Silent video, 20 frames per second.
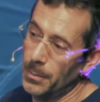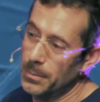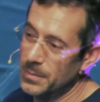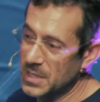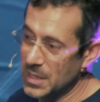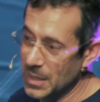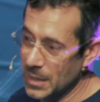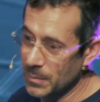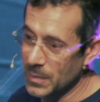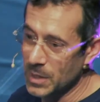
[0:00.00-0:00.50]

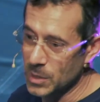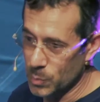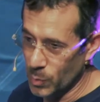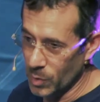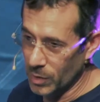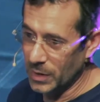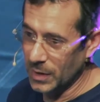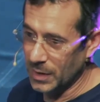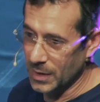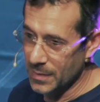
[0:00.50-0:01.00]
team that's
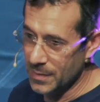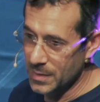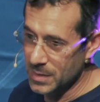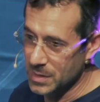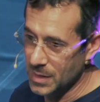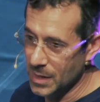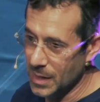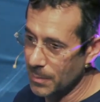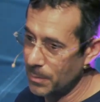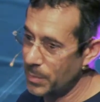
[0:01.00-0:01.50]
working on
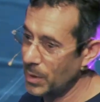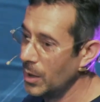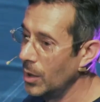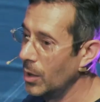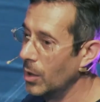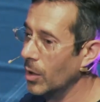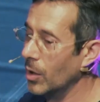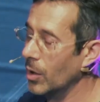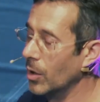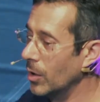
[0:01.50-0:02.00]
this app,
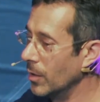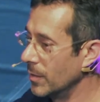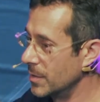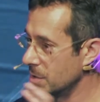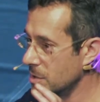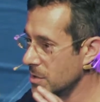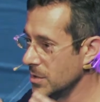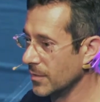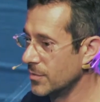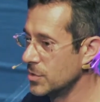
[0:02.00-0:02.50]
all
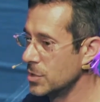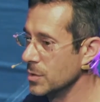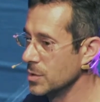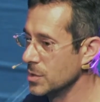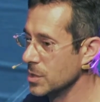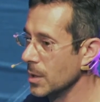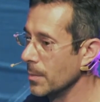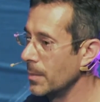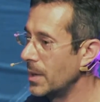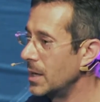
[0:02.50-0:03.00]
this stuff
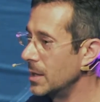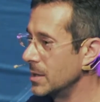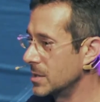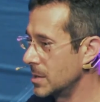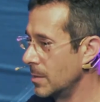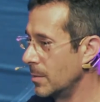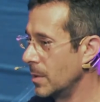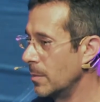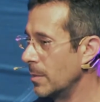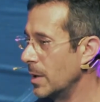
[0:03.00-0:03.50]
shows up. Hey,
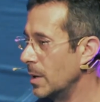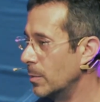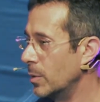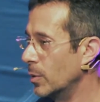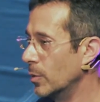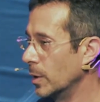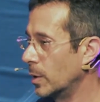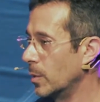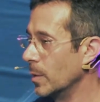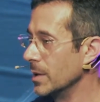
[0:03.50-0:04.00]
somebody made a
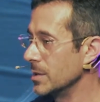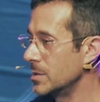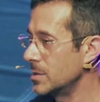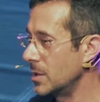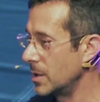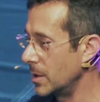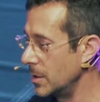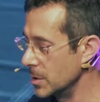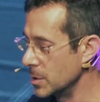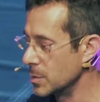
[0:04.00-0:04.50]
pull
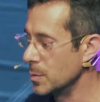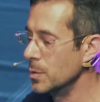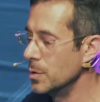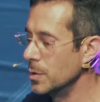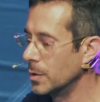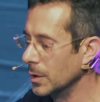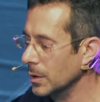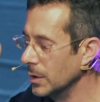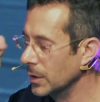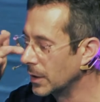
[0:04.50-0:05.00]
request. Here's where
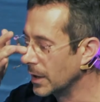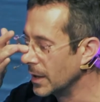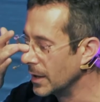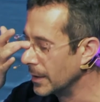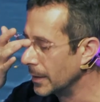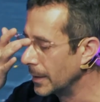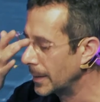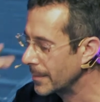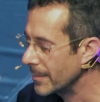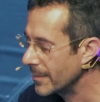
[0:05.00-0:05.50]
you can look
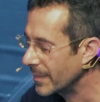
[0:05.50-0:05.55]
at it.